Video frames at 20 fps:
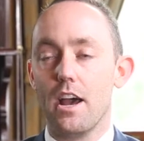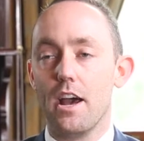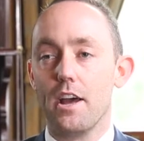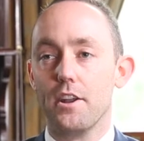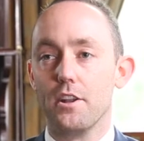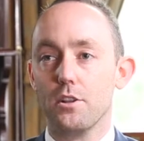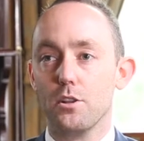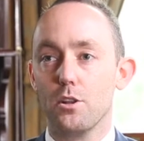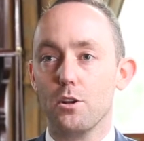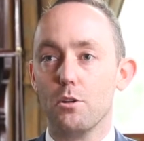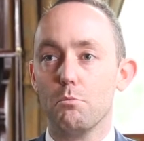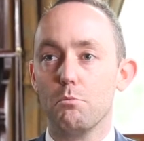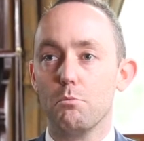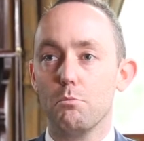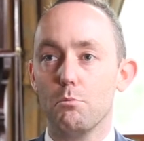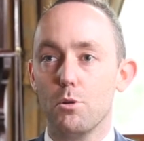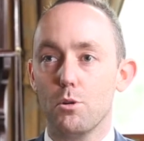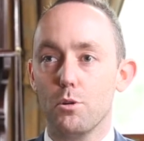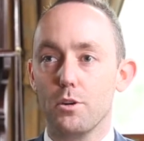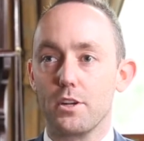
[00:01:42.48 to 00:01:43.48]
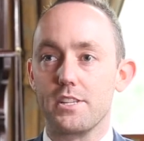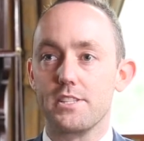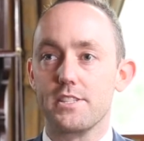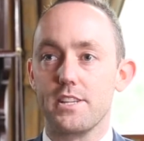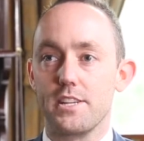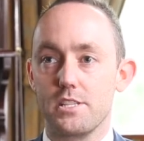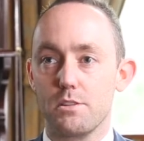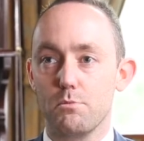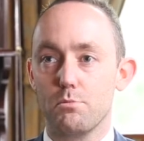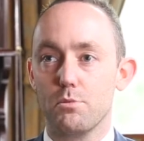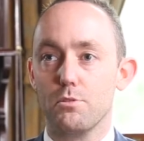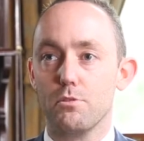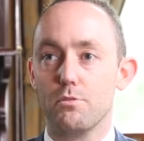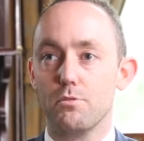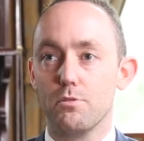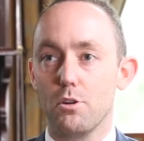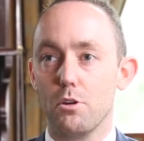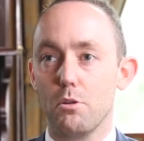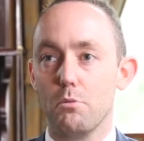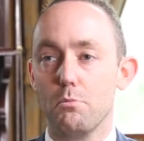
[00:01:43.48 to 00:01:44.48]
and a lot more accessible
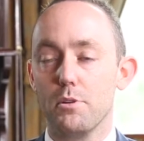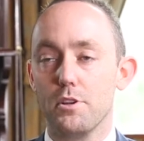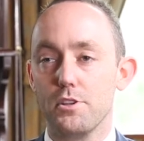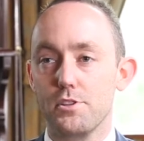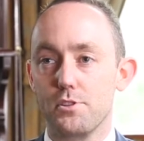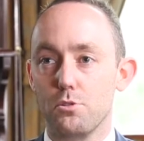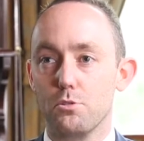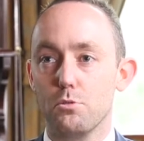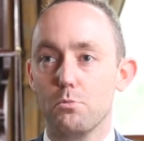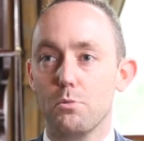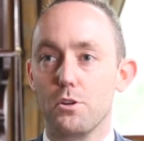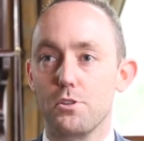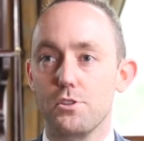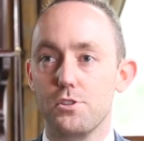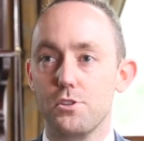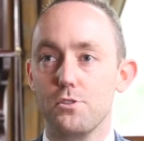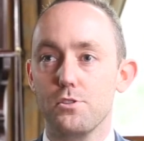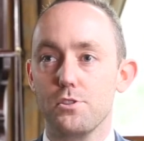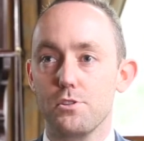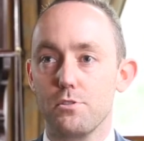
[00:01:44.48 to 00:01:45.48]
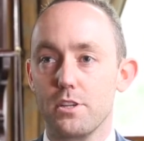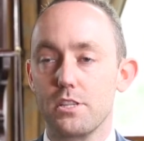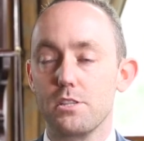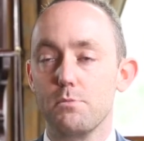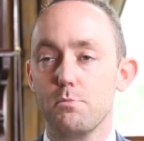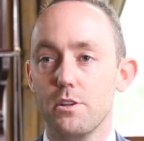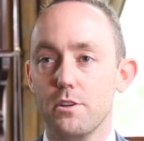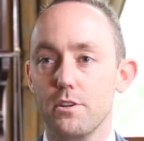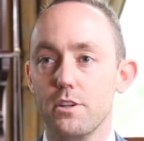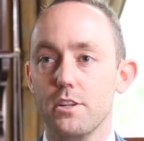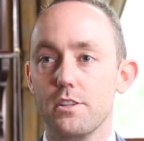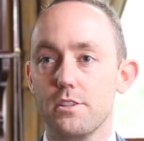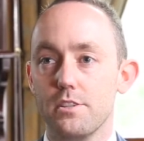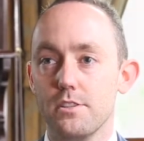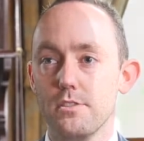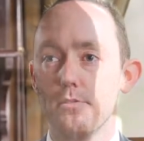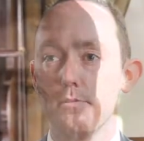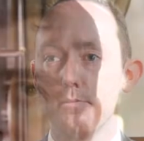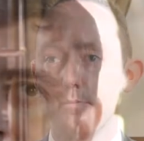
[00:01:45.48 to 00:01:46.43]
from a Schoolbox user experience.